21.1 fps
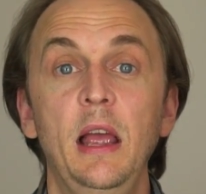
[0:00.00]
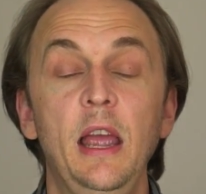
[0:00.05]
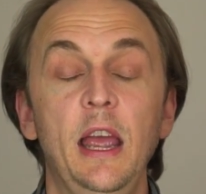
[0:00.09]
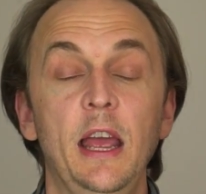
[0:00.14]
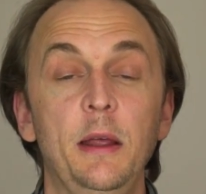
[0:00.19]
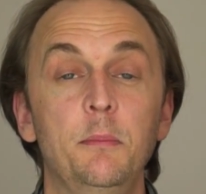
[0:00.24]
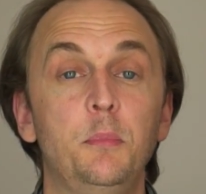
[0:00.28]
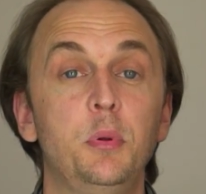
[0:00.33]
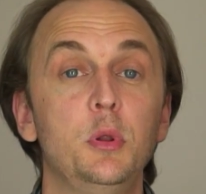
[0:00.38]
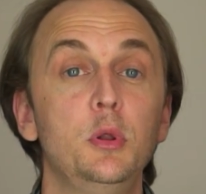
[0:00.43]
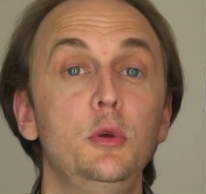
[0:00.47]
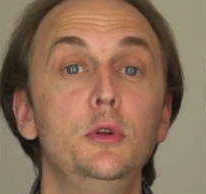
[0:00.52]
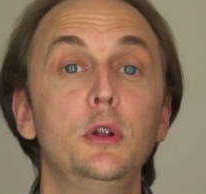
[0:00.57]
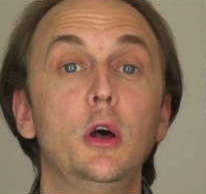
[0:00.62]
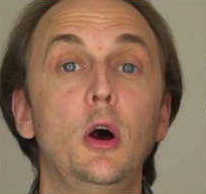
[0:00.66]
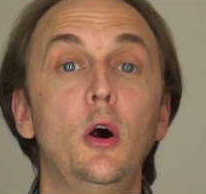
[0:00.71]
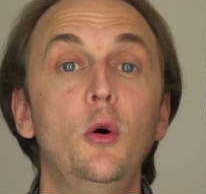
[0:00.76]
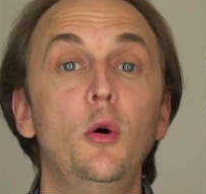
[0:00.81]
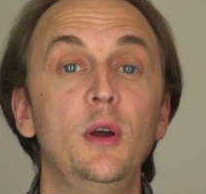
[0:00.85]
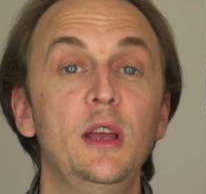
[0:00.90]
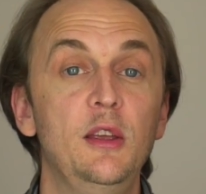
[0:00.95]
and
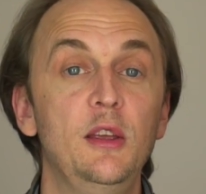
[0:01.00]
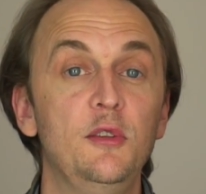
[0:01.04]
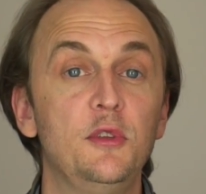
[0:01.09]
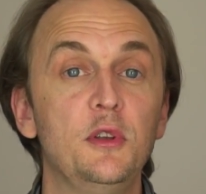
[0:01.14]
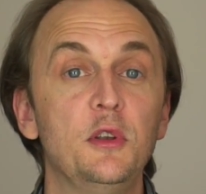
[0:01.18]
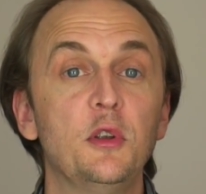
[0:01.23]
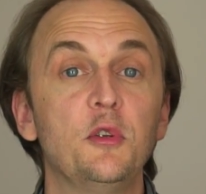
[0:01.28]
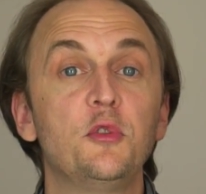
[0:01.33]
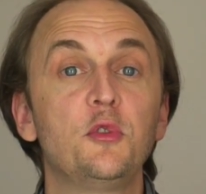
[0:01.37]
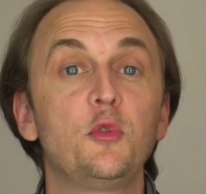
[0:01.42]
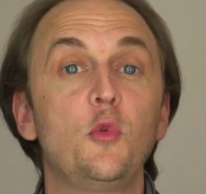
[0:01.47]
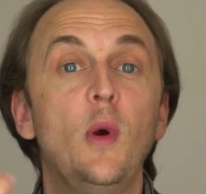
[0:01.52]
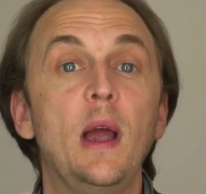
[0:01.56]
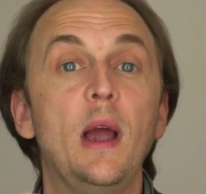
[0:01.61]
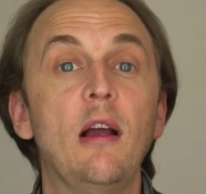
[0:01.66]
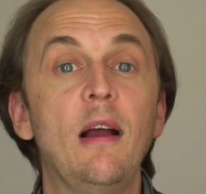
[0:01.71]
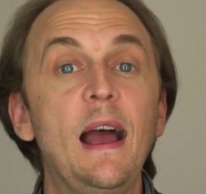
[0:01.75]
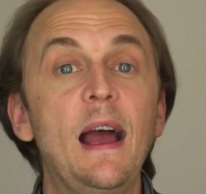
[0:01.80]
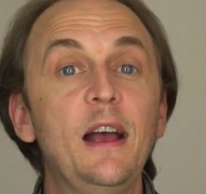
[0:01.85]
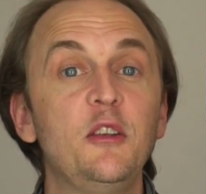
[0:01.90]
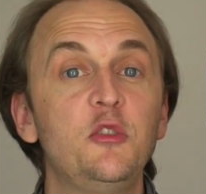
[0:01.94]
Pluto is in a
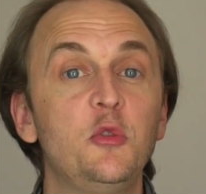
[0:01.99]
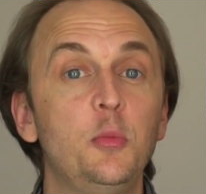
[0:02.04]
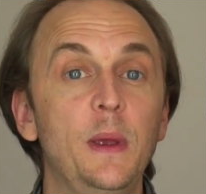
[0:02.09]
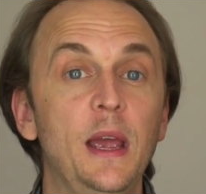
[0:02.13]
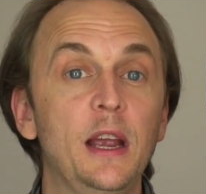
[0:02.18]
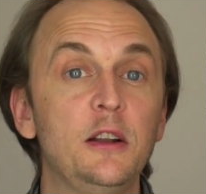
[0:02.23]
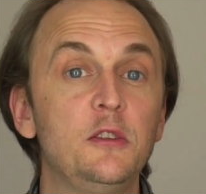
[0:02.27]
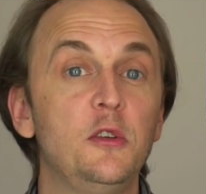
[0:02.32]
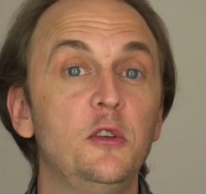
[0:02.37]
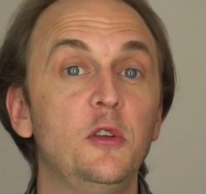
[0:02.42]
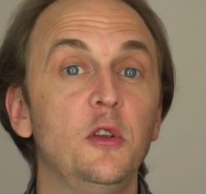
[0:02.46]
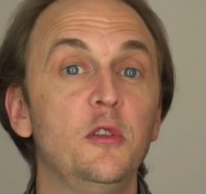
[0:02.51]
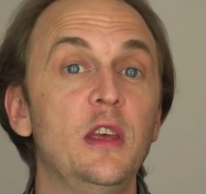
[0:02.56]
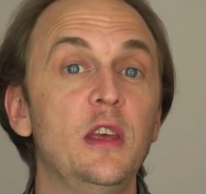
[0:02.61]
square aspect to